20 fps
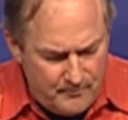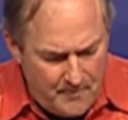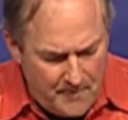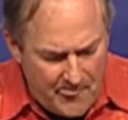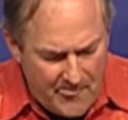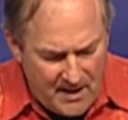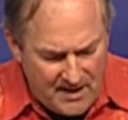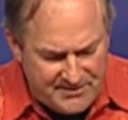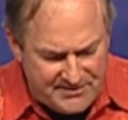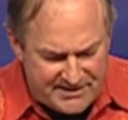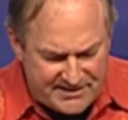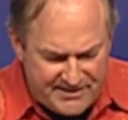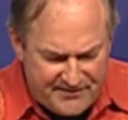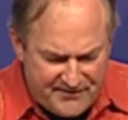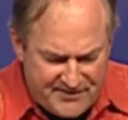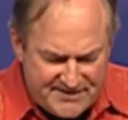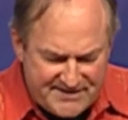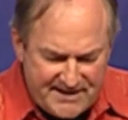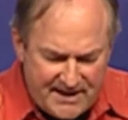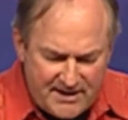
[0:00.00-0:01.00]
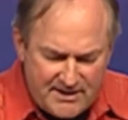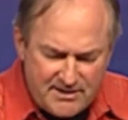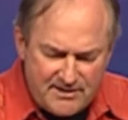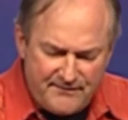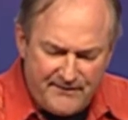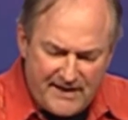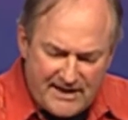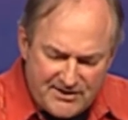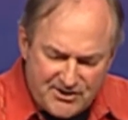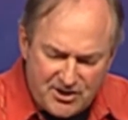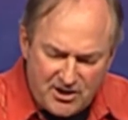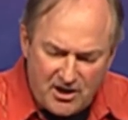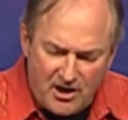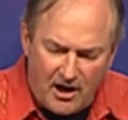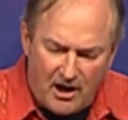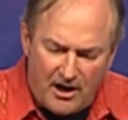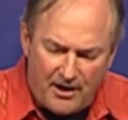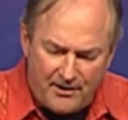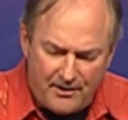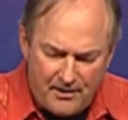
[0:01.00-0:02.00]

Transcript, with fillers: It says, Of the sons of Issachar,